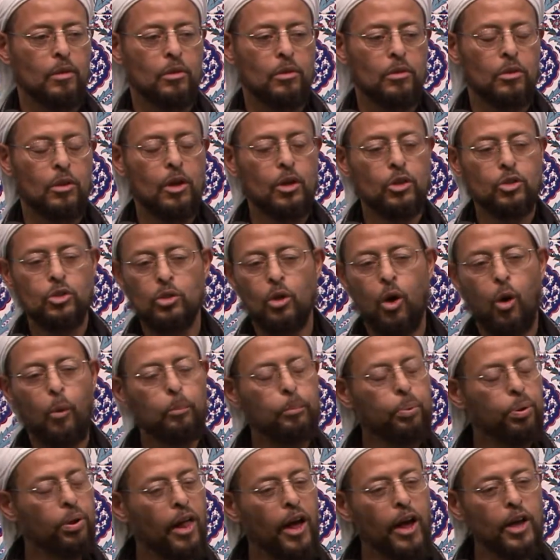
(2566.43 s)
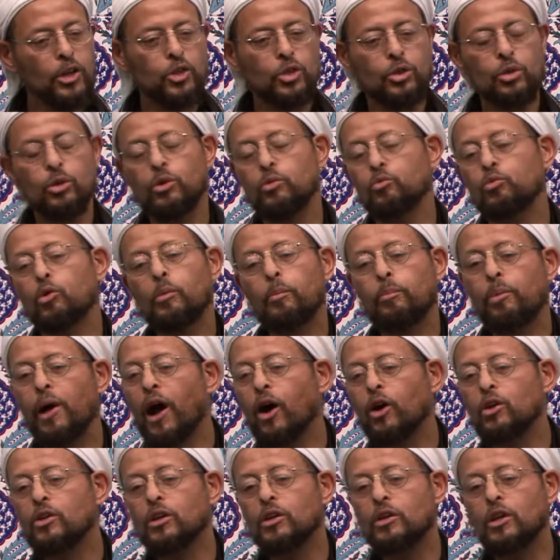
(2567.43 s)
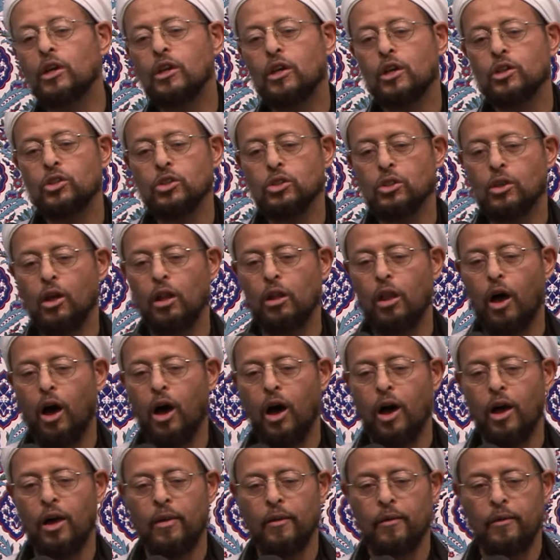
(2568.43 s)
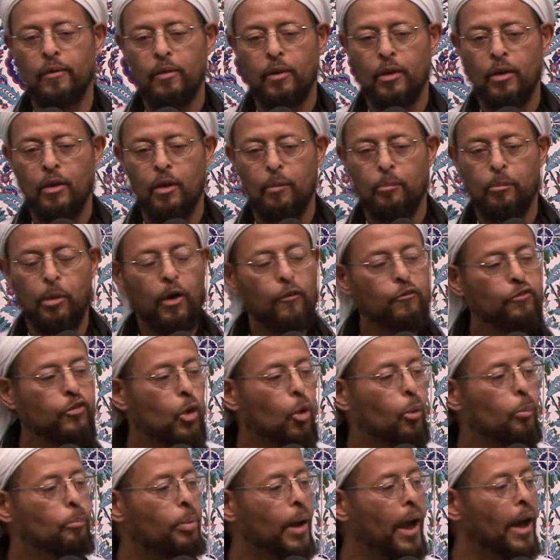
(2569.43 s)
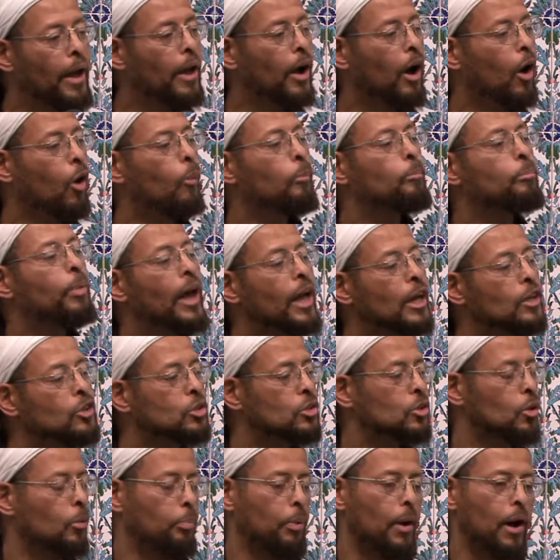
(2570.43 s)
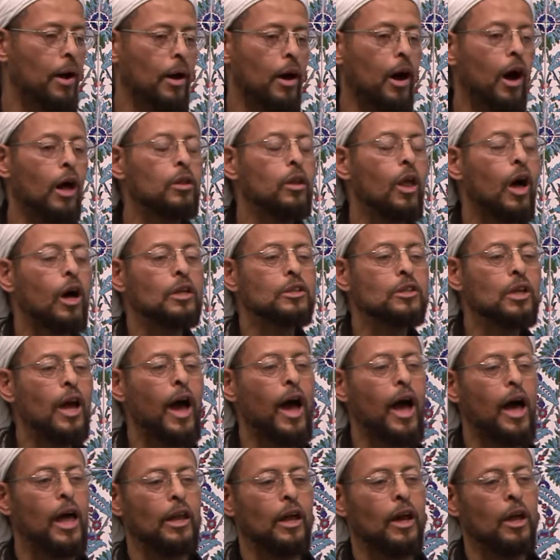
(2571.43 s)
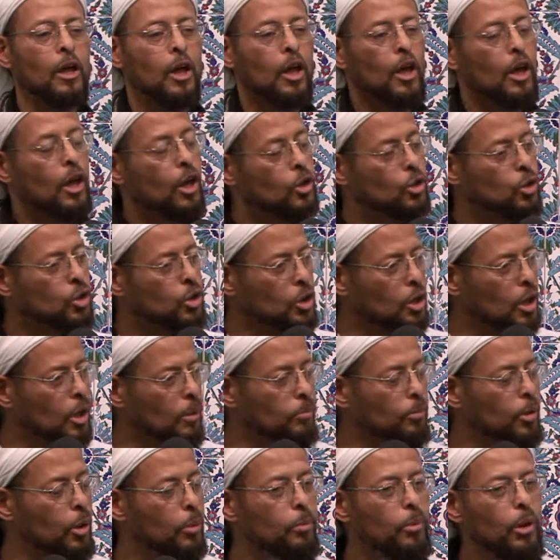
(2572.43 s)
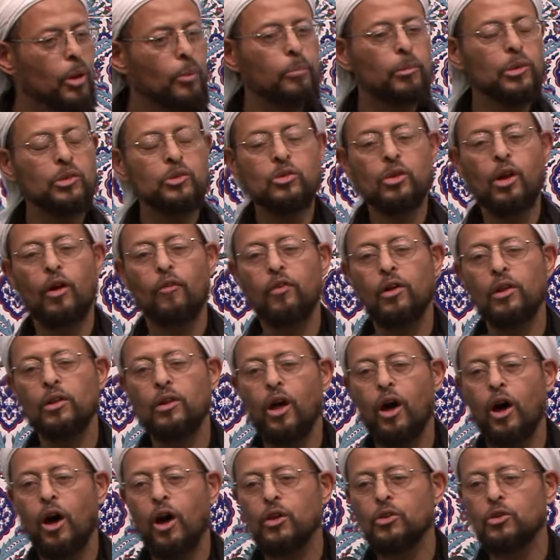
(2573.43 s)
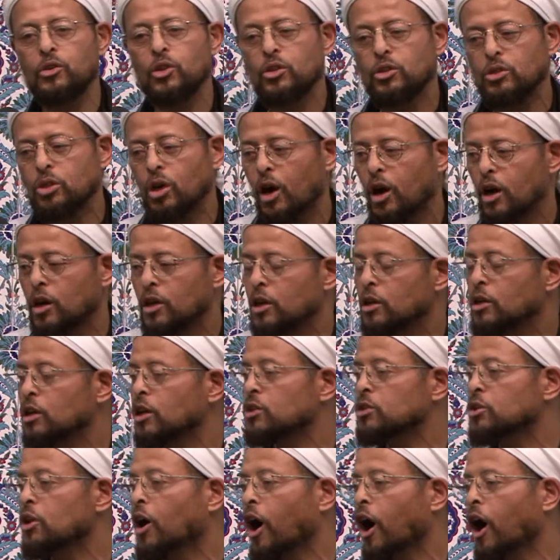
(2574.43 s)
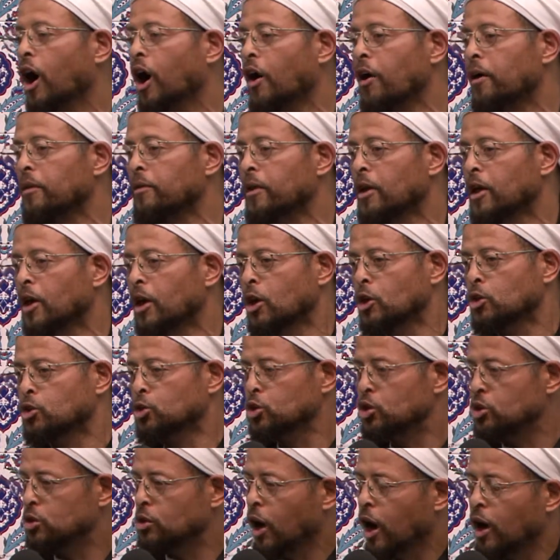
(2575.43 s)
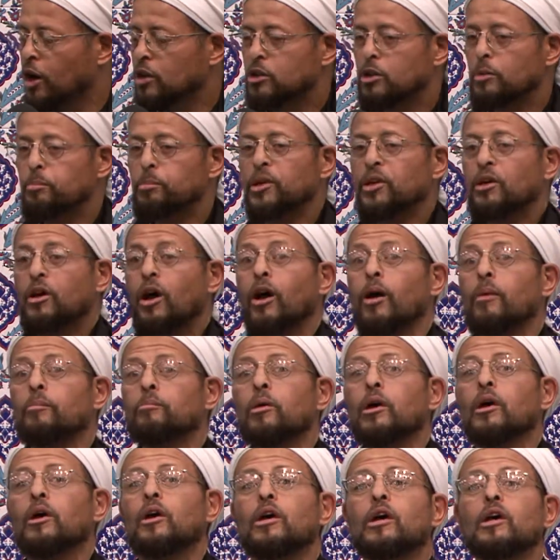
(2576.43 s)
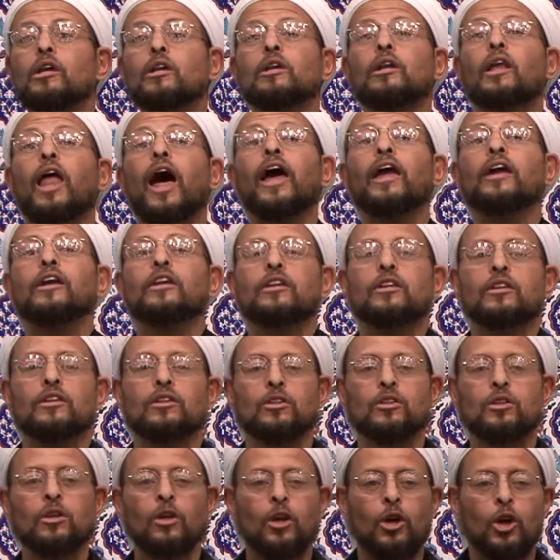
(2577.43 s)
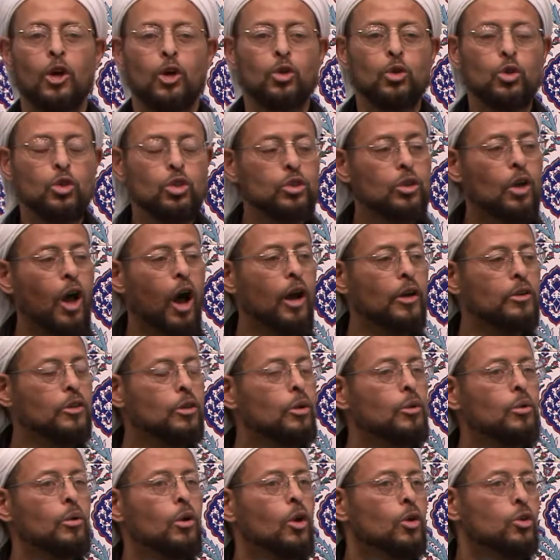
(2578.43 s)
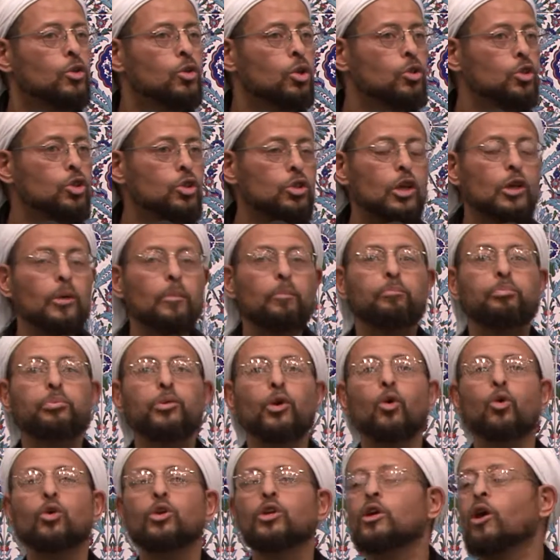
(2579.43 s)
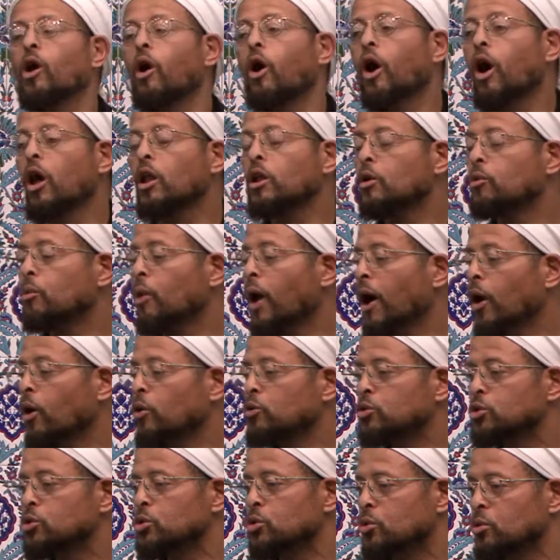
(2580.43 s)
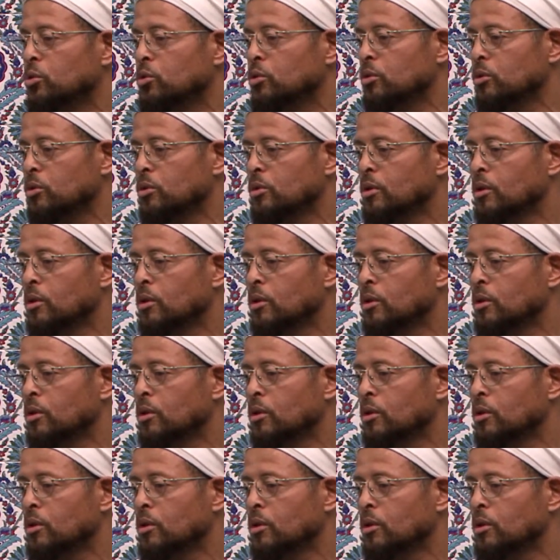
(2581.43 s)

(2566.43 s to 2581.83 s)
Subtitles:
There's no pleasure in rebellion against Allah. But if you obey Allah Ta'ala and you keep the remembrance of Allah in your tongue and in your heart, you start to become enlightened. You start to see beauty all around you.